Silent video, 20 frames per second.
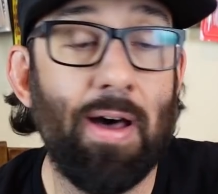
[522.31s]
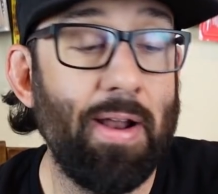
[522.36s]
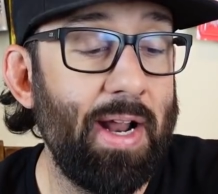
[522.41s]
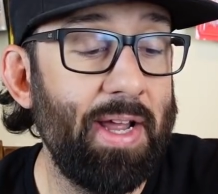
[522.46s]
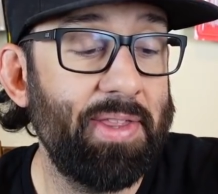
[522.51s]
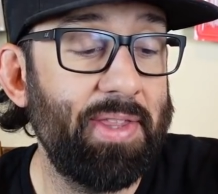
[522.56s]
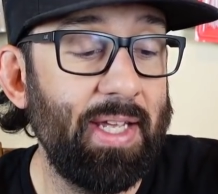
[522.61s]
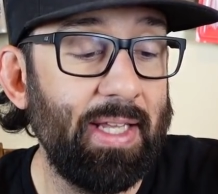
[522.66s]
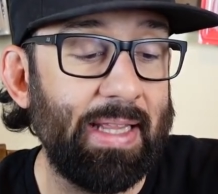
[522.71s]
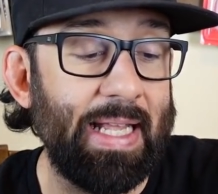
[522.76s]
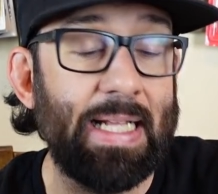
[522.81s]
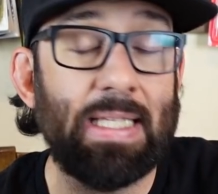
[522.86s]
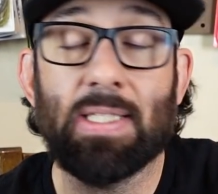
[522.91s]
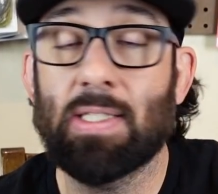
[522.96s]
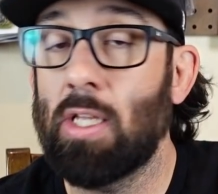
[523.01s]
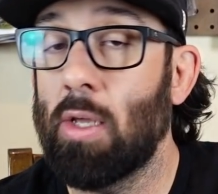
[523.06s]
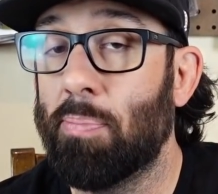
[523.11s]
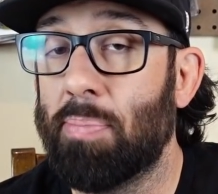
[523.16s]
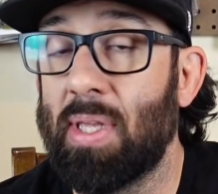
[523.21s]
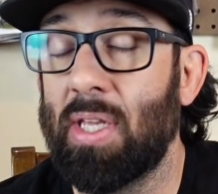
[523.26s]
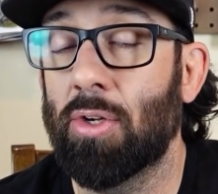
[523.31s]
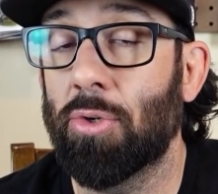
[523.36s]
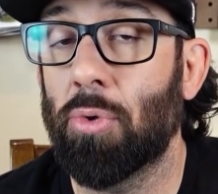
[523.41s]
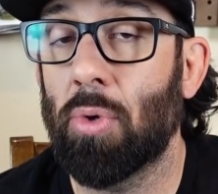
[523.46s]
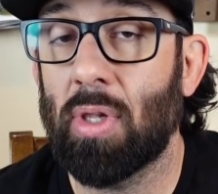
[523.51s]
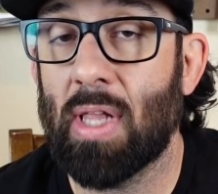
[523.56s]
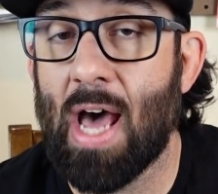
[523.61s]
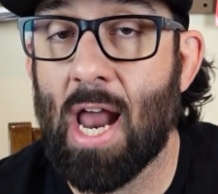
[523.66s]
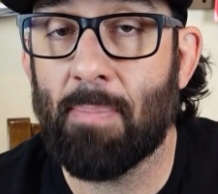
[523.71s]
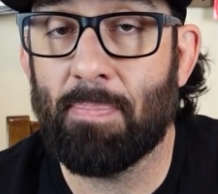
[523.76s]
And I think that's the appeal to a
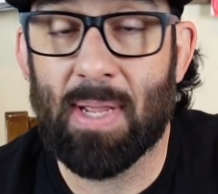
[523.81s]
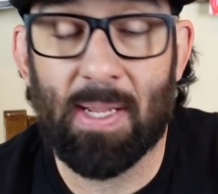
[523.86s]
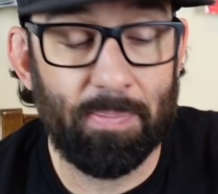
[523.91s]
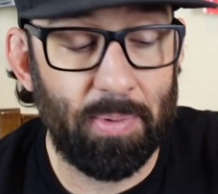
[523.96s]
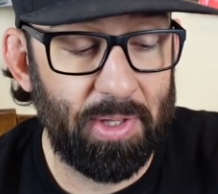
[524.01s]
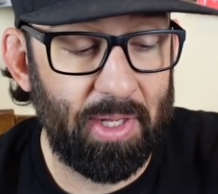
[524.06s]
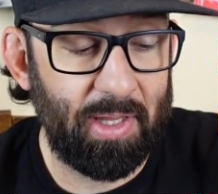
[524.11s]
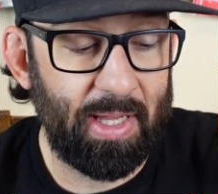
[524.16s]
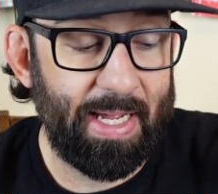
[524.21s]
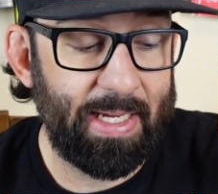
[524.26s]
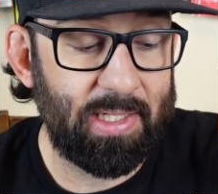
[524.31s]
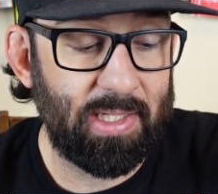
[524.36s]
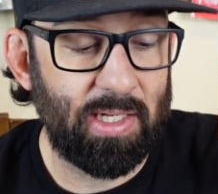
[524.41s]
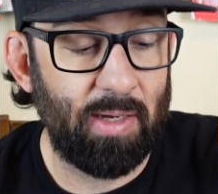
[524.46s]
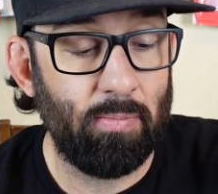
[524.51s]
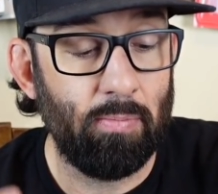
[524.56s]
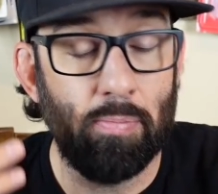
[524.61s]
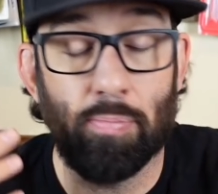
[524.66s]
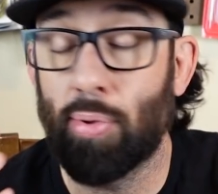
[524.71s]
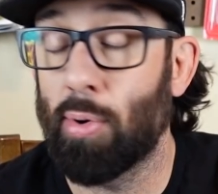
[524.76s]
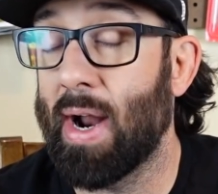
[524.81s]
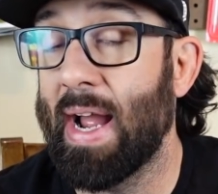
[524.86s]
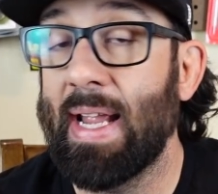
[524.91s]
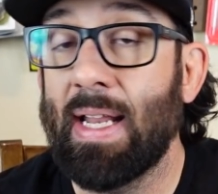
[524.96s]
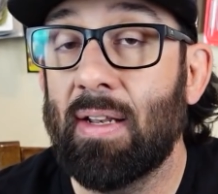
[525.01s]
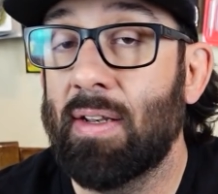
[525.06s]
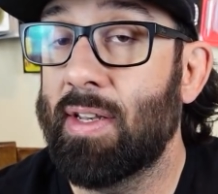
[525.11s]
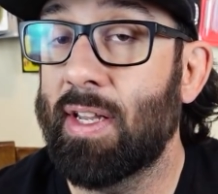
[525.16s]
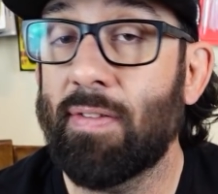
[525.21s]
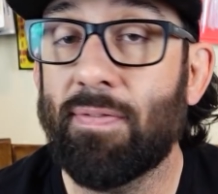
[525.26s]
lot of people. They like something
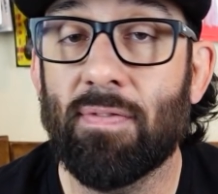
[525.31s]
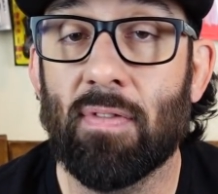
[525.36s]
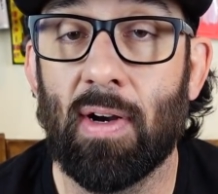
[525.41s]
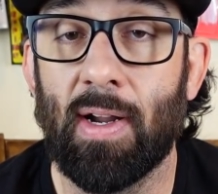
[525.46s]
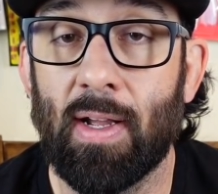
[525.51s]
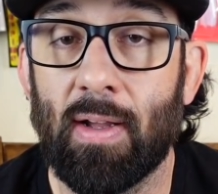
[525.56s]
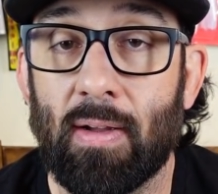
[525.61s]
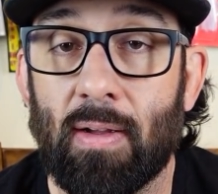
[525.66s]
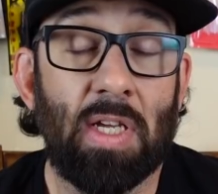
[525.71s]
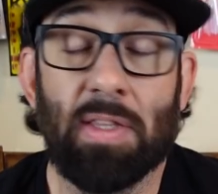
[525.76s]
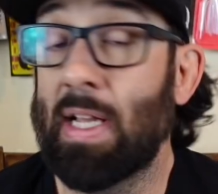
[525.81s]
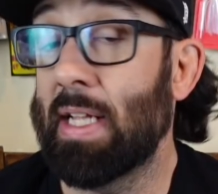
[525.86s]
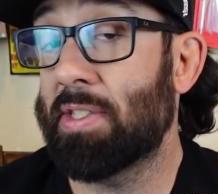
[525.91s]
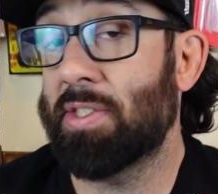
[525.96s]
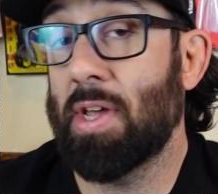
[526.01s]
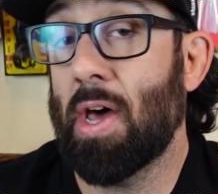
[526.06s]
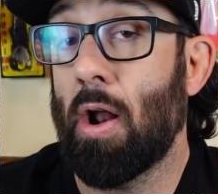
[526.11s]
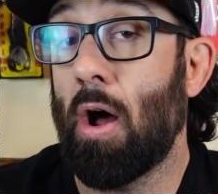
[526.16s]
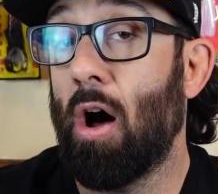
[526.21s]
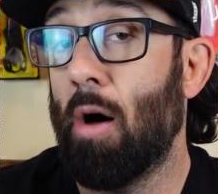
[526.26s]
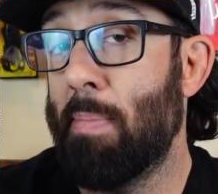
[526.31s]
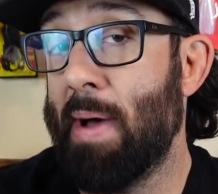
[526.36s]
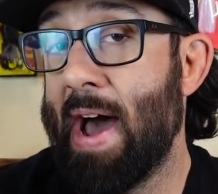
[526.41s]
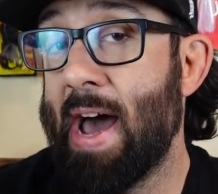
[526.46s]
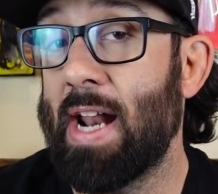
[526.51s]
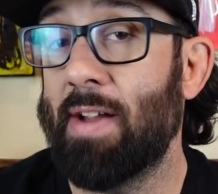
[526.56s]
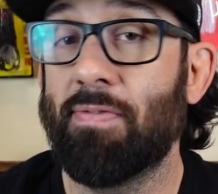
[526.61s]
bright and different. And that's not all bad.